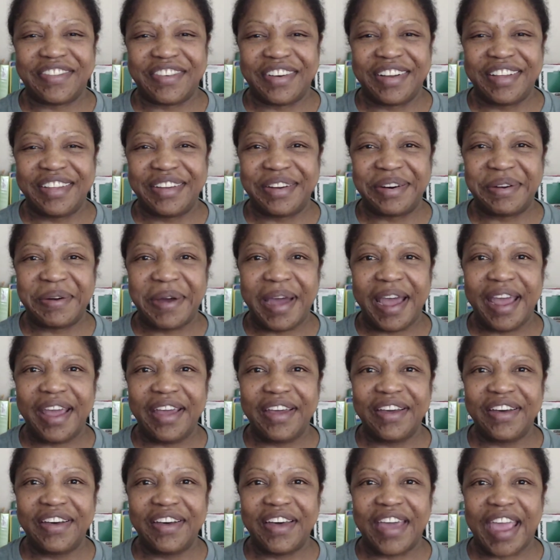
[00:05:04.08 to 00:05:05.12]
a little
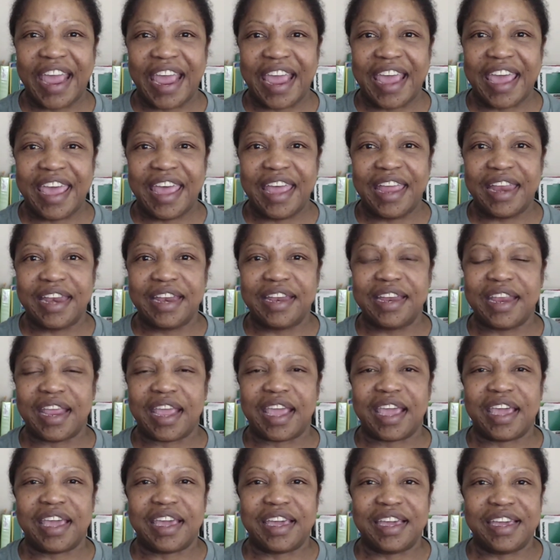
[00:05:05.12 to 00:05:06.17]
while, and
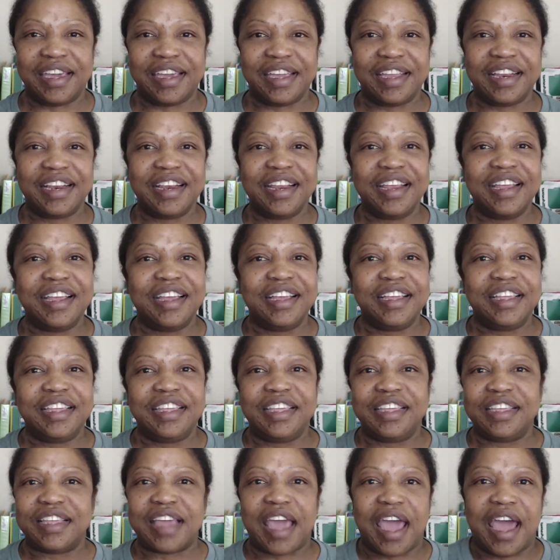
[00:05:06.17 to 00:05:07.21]
it
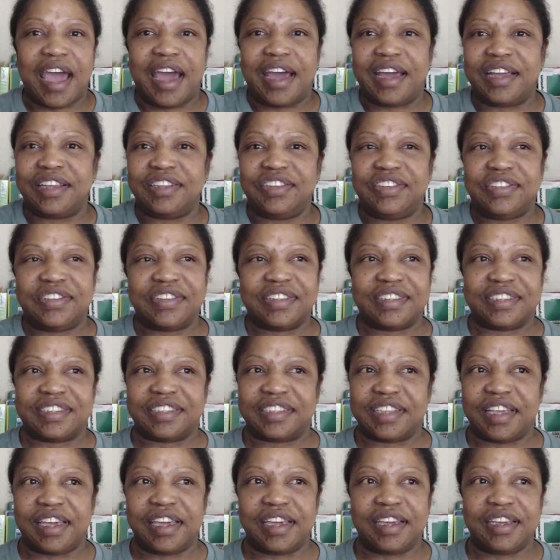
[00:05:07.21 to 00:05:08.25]
had just
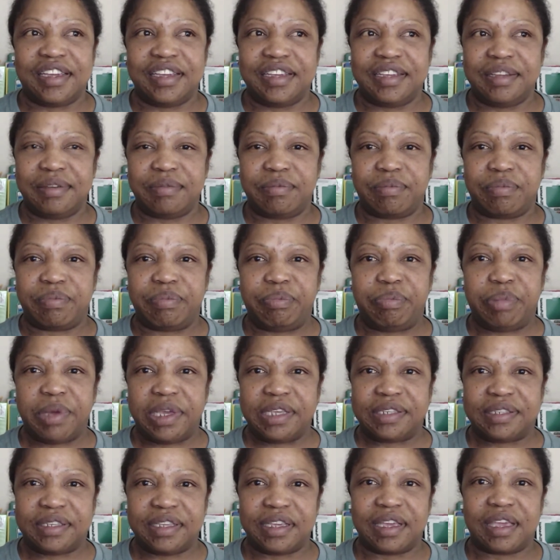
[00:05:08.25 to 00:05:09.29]
like
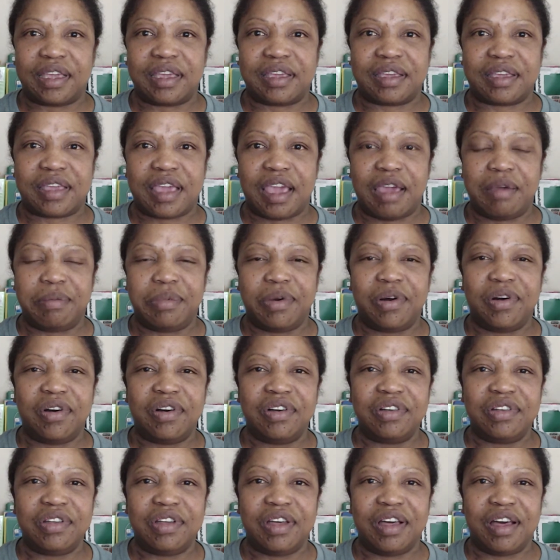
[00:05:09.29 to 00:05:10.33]
basic
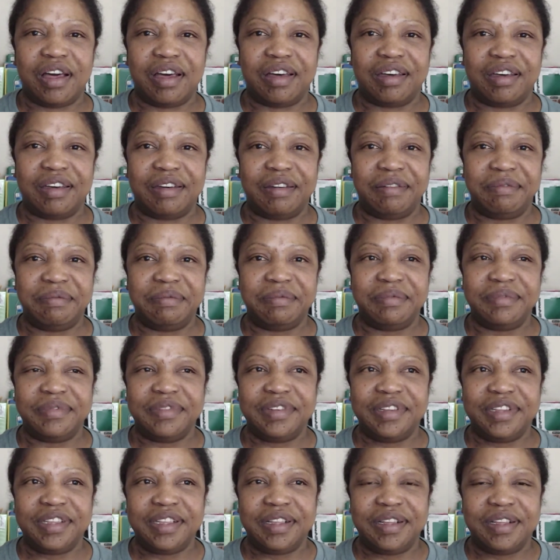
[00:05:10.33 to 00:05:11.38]
cable. A
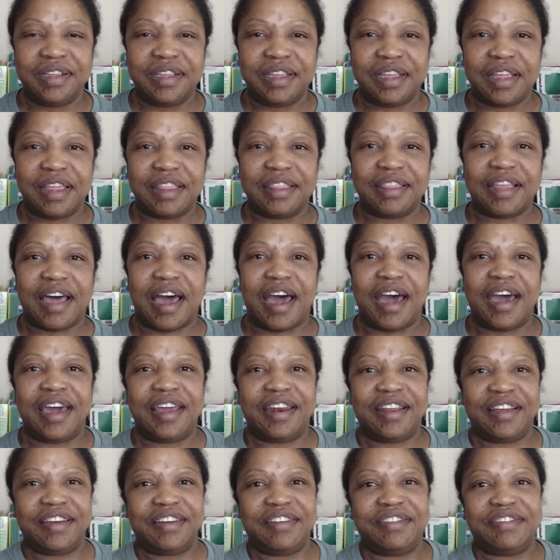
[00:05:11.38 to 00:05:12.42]
lot
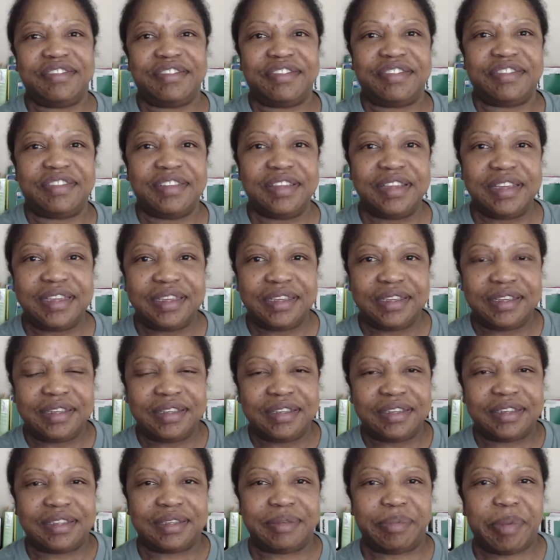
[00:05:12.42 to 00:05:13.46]
of
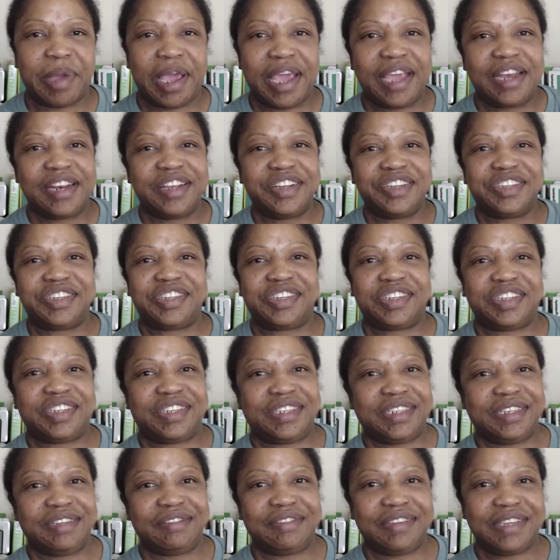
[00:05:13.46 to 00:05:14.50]
Spanish
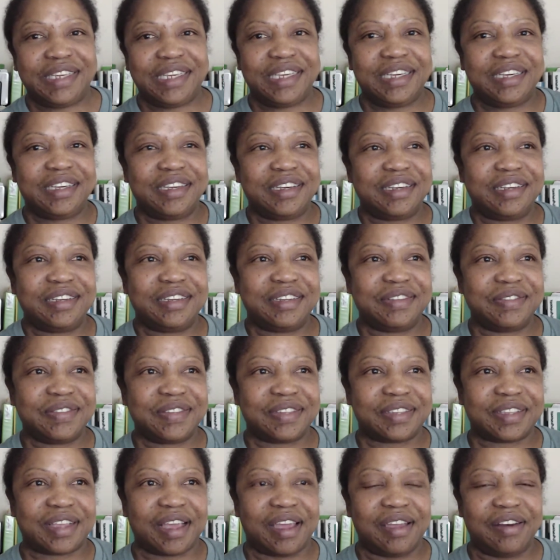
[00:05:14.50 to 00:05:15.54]
TV. It
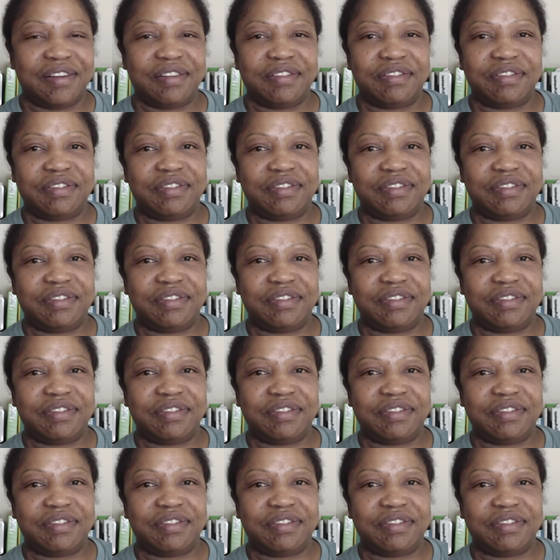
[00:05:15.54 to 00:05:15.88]
was kind of